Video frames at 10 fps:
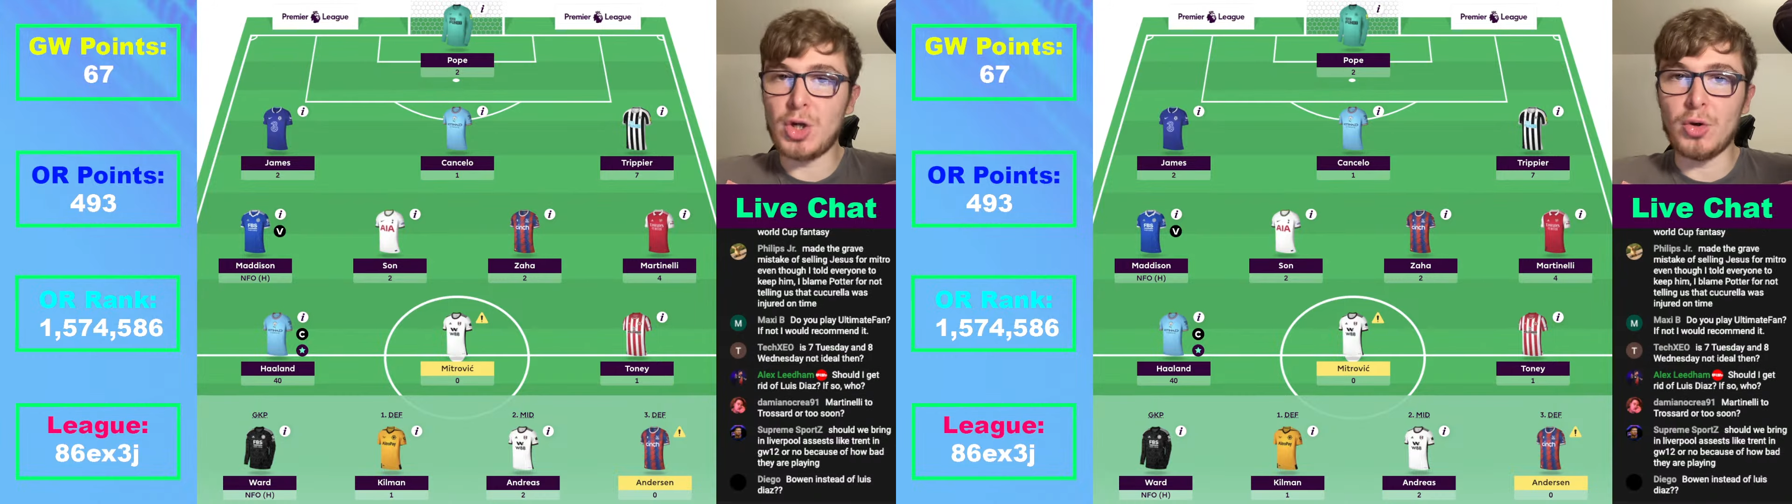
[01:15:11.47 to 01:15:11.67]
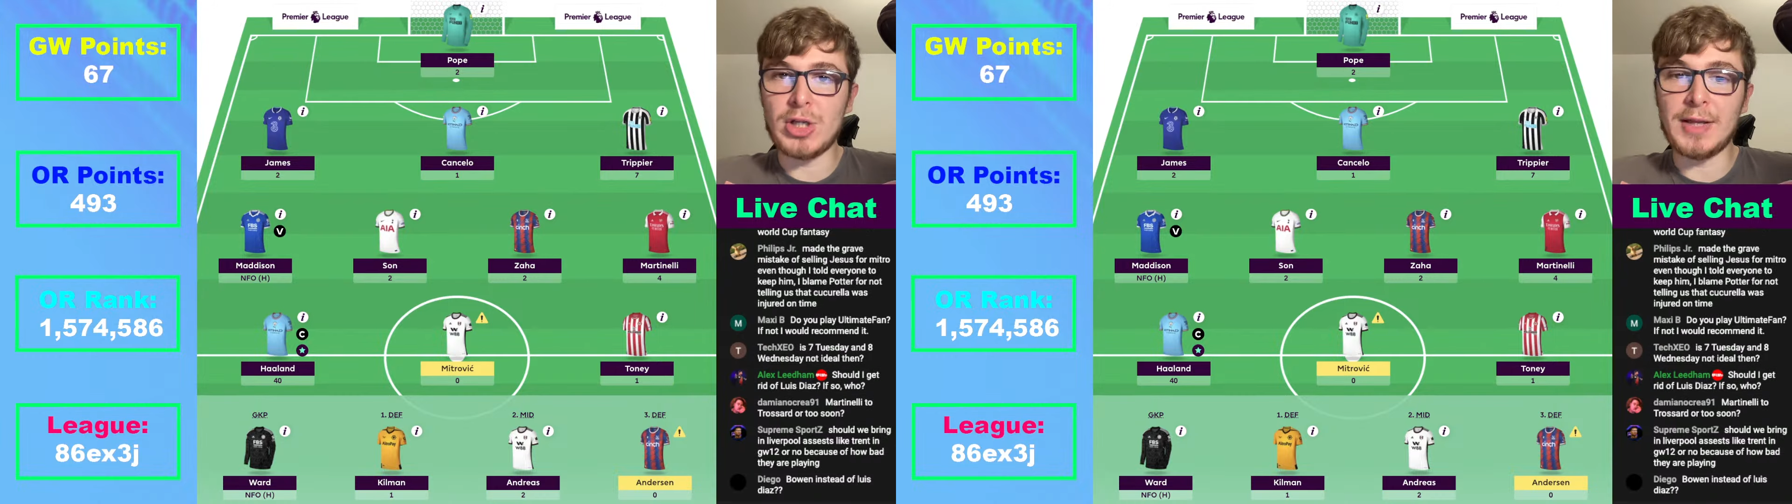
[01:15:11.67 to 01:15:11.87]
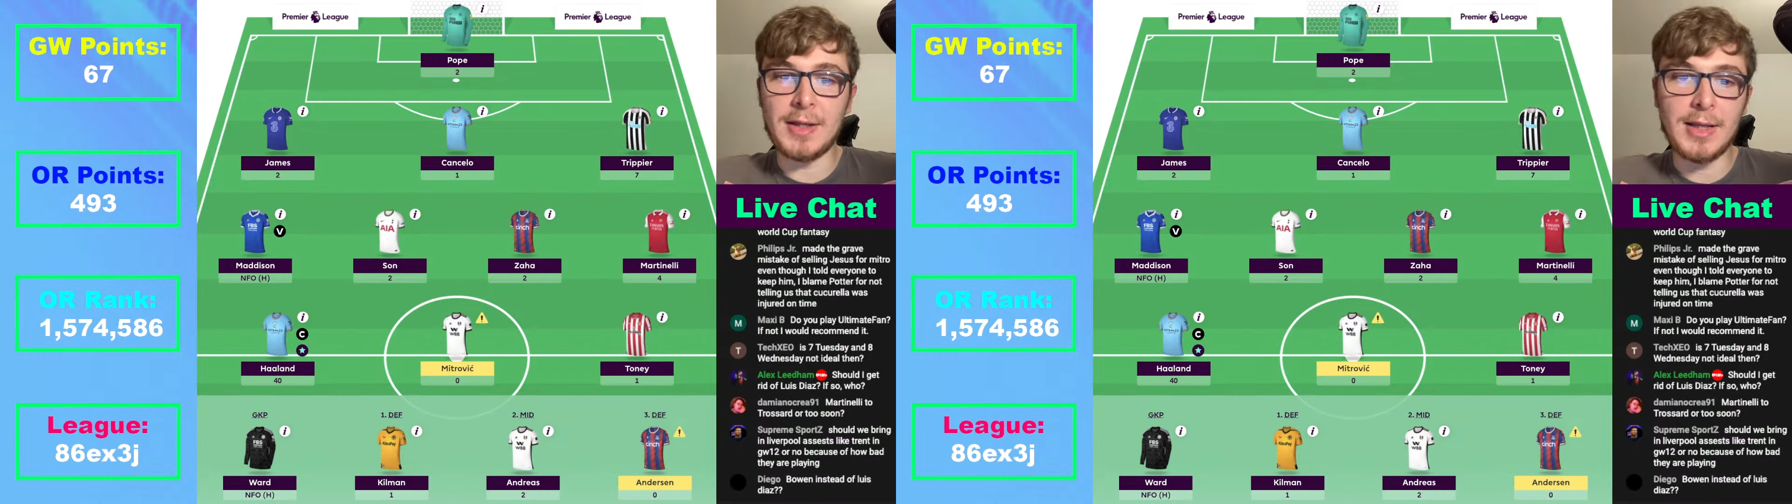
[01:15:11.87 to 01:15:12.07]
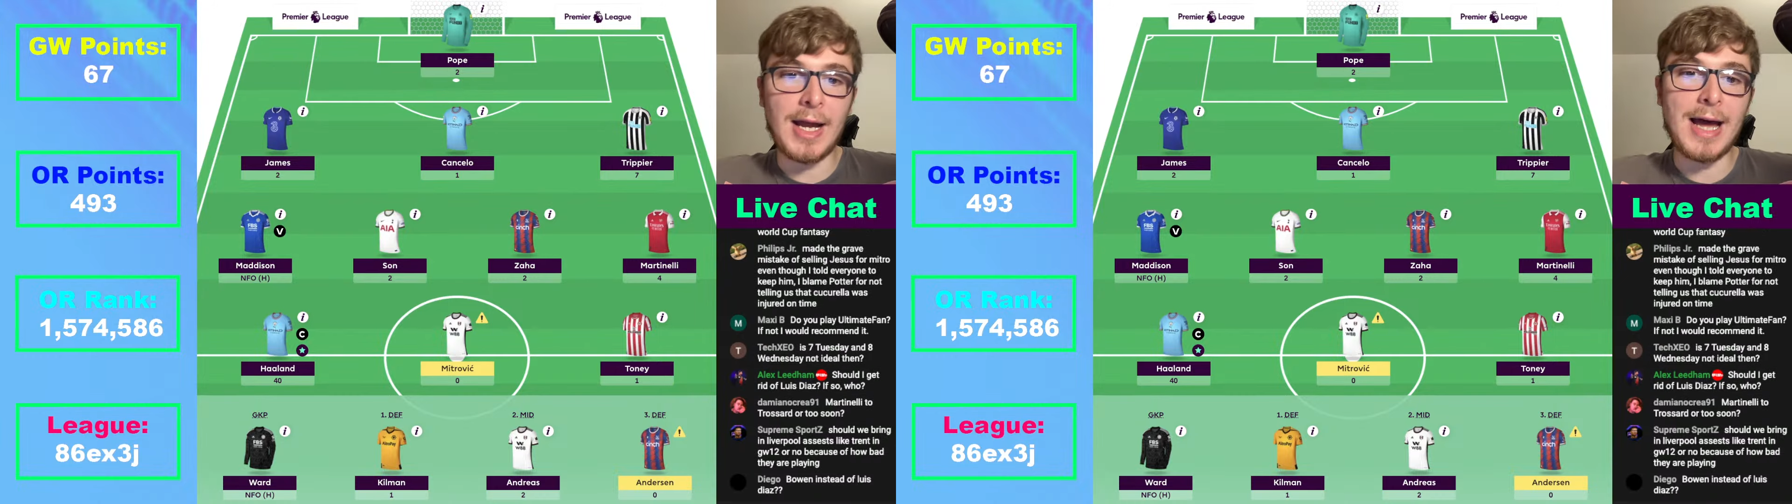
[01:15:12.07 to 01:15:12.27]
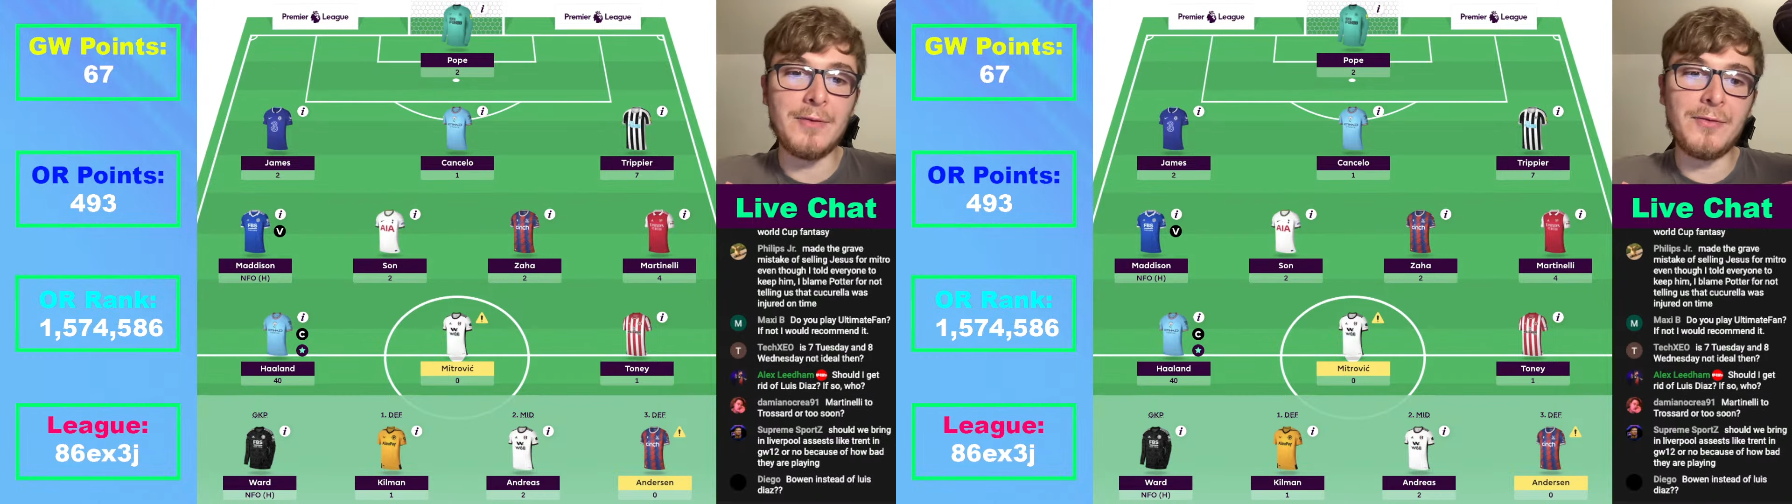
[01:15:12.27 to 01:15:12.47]
goals like they did
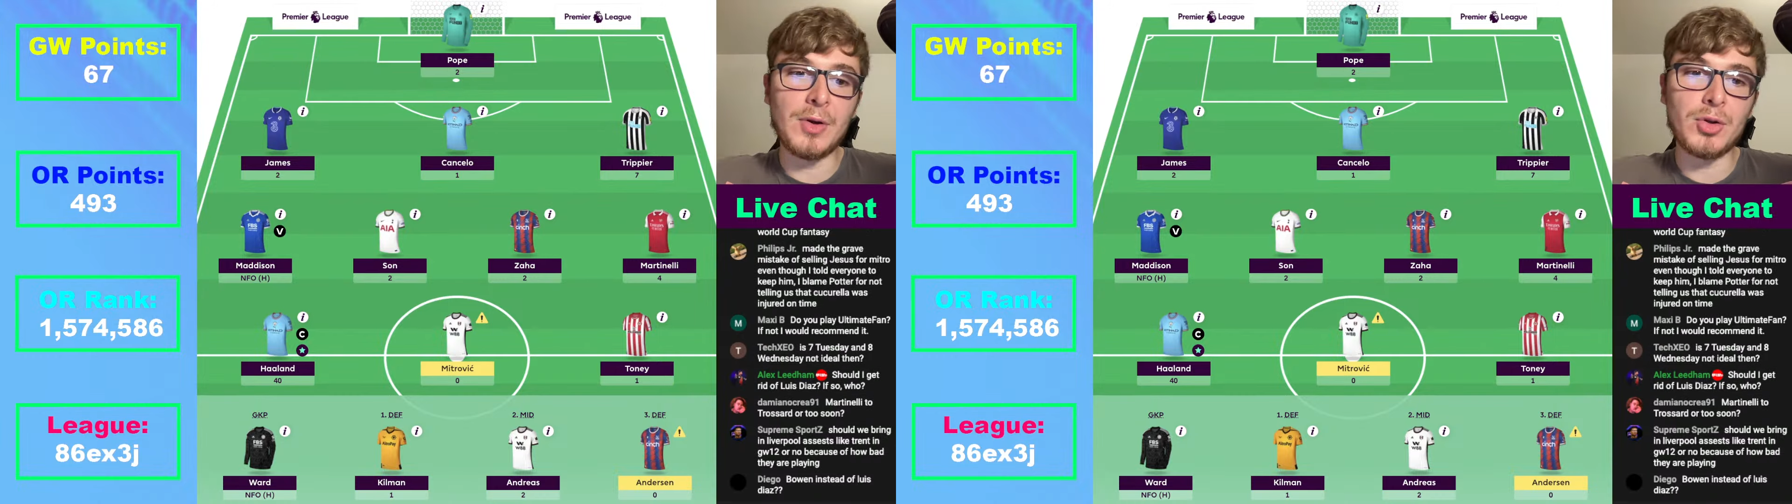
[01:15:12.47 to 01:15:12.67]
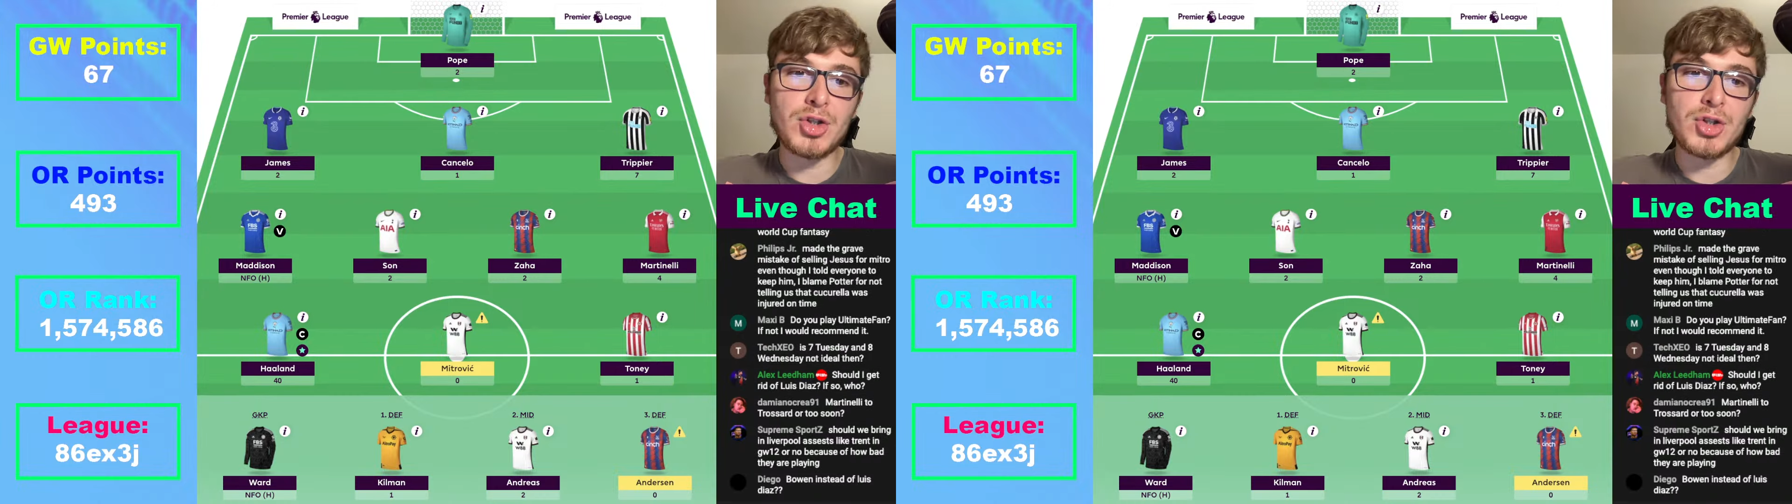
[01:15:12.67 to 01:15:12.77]
at Anfield.